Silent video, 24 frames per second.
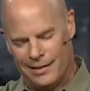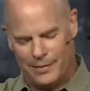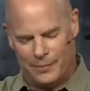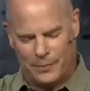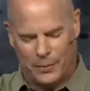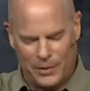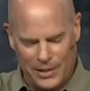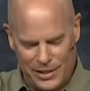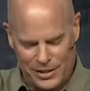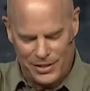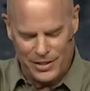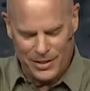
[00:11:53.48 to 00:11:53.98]

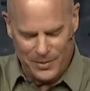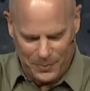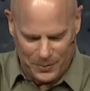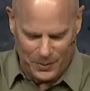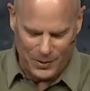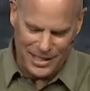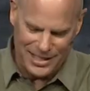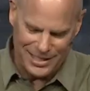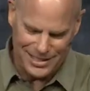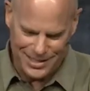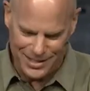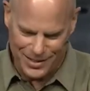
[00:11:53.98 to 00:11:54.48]
preacher
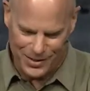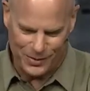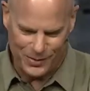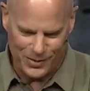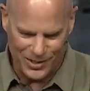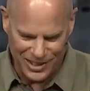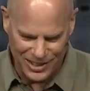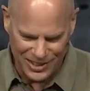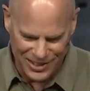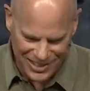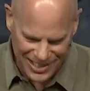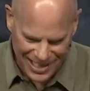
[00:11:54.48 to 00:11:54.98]
preach the
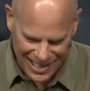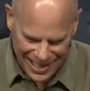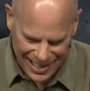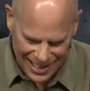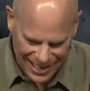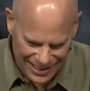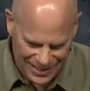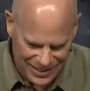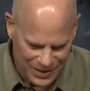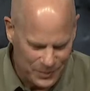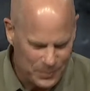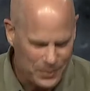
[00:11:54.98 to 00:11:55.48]
word,
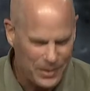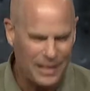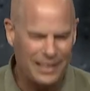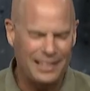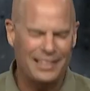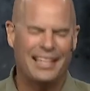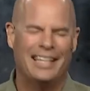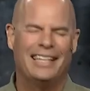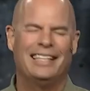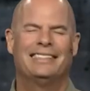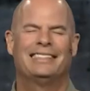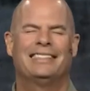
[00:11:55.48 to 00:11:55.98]
and you're probably
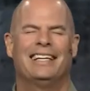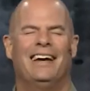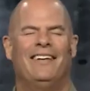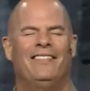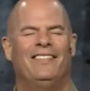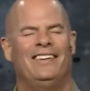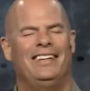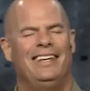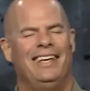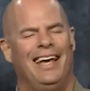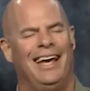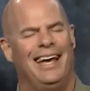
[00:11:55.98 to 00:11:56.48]
like, Jeff,
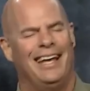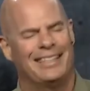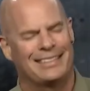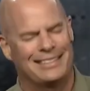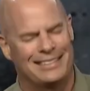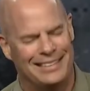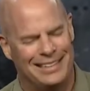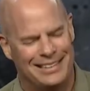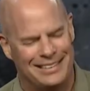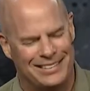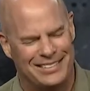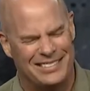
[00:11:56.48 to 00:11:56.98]
yes,
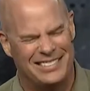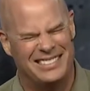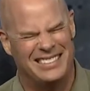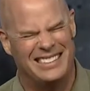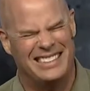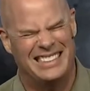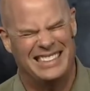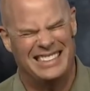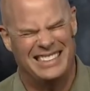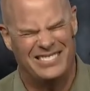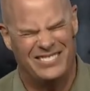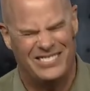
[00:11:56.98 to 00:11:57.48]
that's,
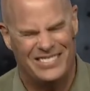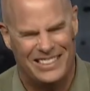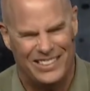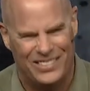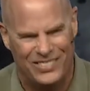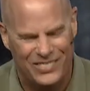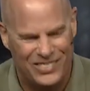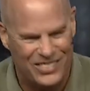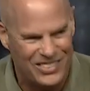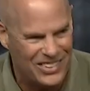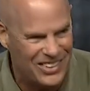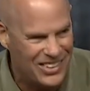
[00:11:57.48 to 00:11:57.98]
that's what I
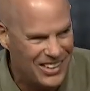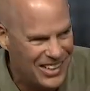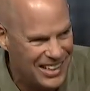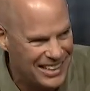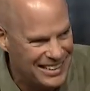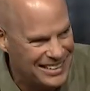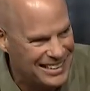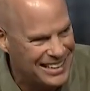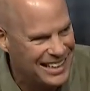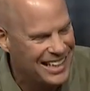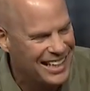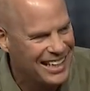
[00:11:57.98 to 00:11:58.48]

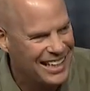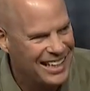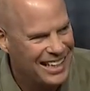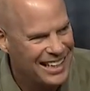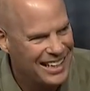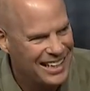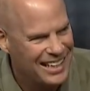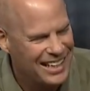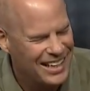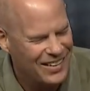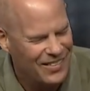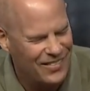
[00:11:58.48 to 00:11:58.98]
want.
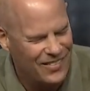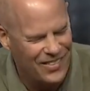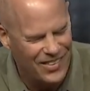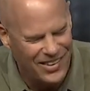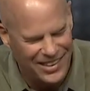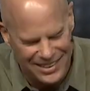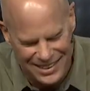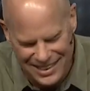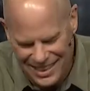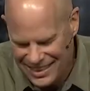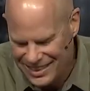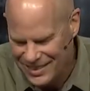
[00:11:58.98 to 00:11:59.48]
I
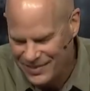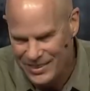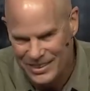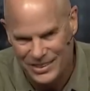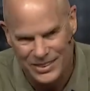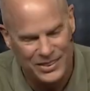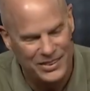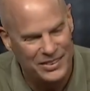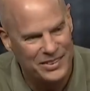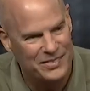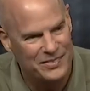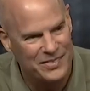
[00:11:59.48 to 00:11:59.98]
want that to be
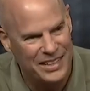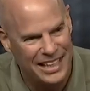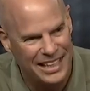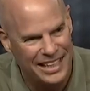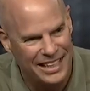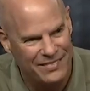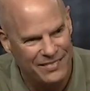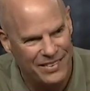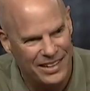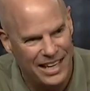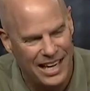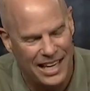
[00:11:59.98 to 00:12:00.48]
true of me,
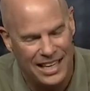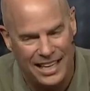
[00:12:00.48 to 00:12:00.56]
but I've